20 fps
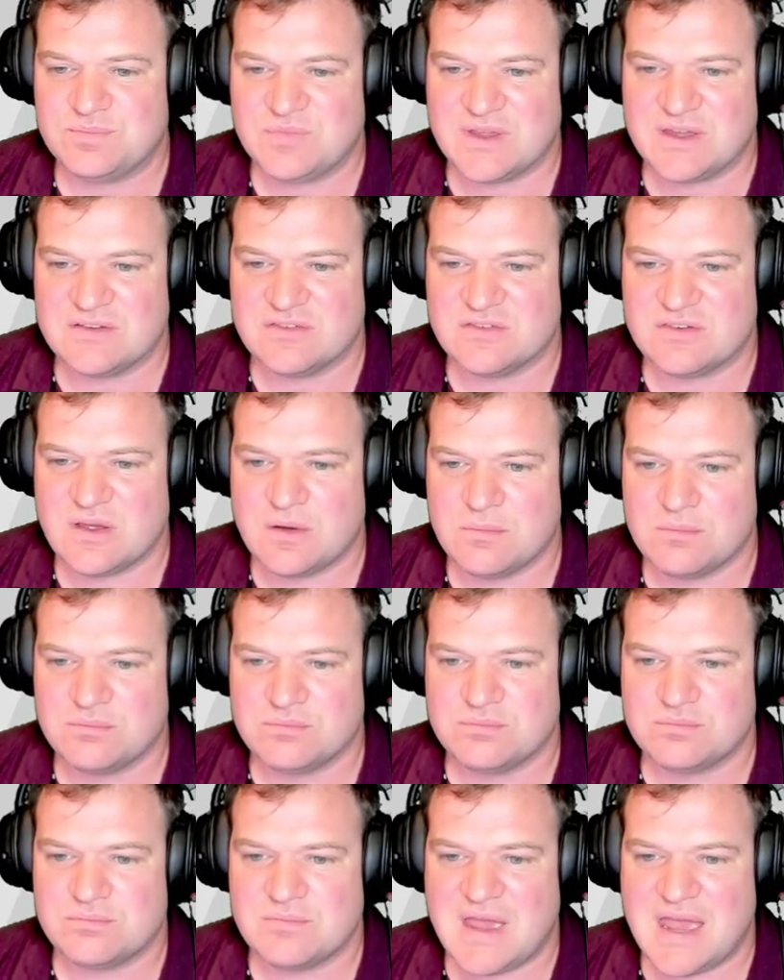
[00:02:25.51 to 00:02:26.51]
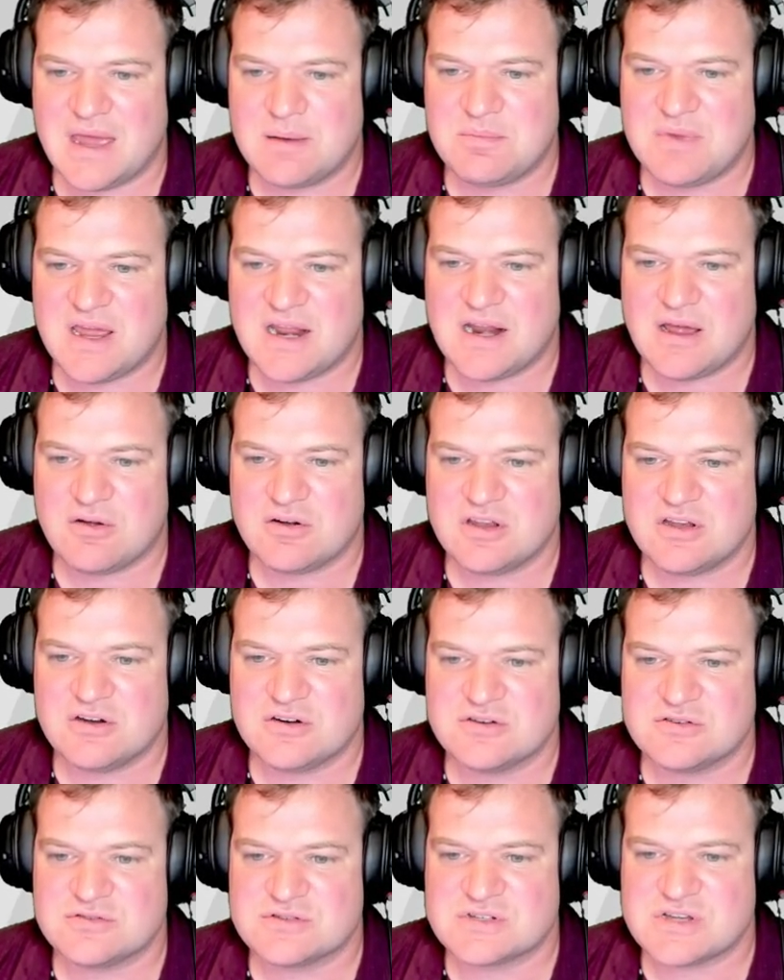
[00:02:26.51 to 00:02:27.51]
And some madman out
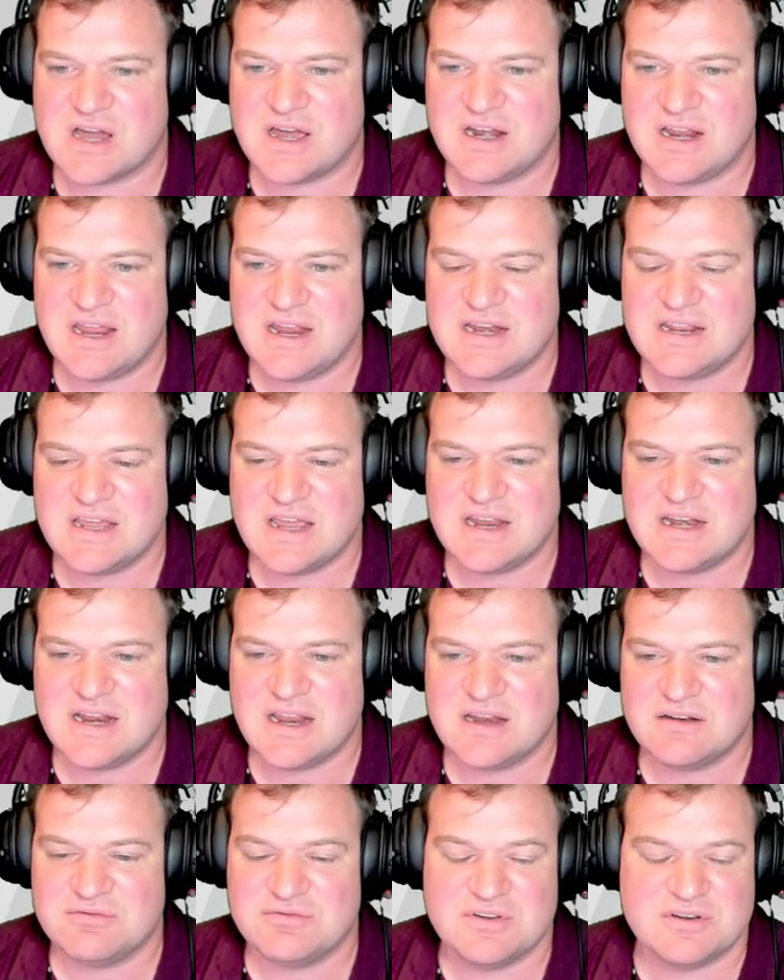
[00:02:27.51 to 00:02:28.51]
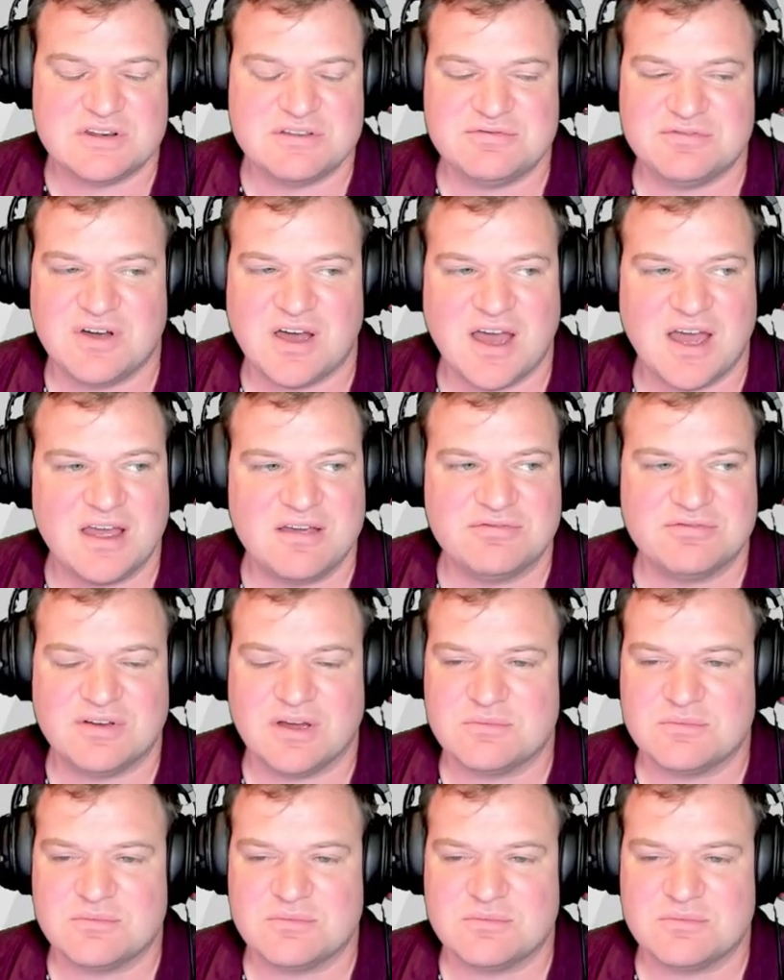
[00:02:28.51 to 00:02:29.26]
here's got 88, 855.